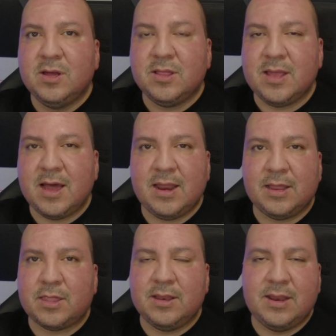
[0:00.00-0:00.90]
that
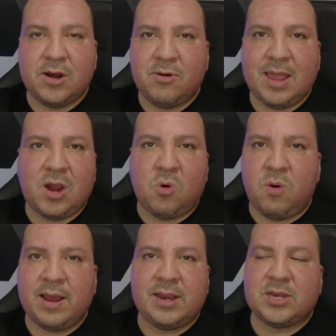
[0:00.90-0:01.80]
it literally
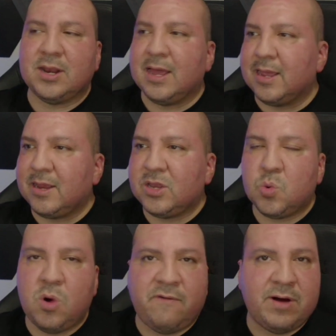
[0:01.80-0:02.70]
equated to like
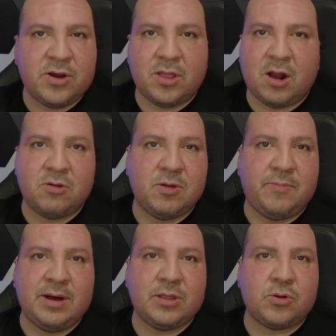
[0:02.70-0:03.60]
$1,200 a
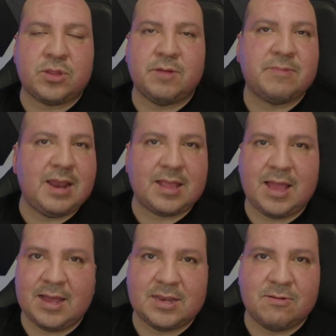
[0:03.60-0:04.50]
month or something like
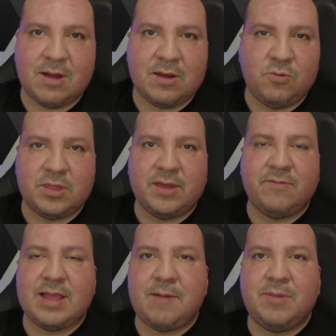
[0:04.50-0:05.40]
that, right? It wasn't
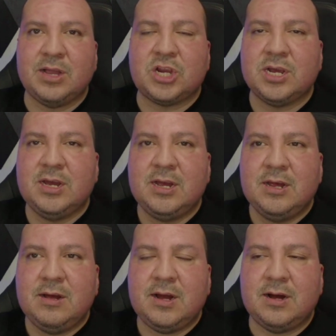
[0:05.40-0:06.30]
even that much.
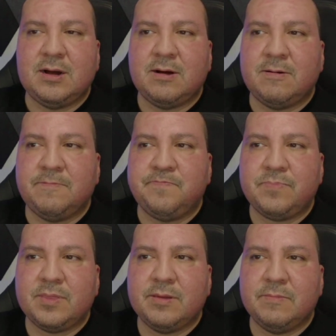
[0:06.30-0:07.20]

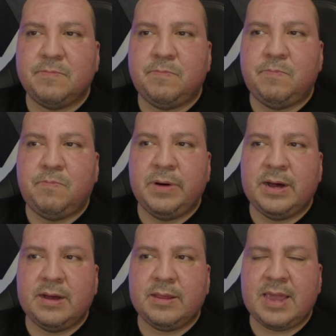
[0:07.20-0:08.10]
Um,
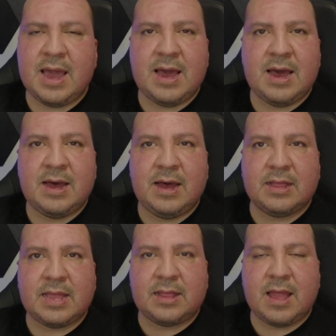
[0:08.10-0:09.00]
but yeah, I
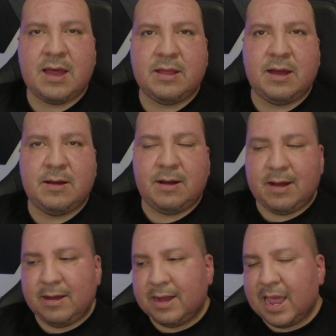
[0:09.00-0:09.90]
think that
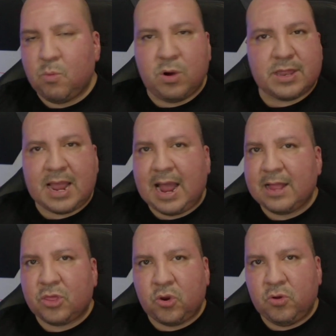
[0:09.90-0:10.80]
again, once I
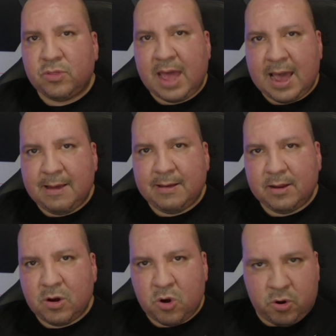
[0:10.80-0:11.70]
got through that
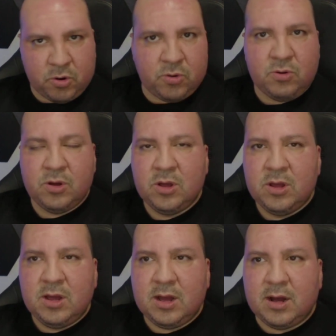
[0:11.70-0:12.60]
hurdle,
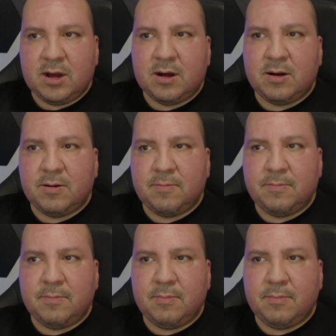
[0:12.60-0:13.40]
um,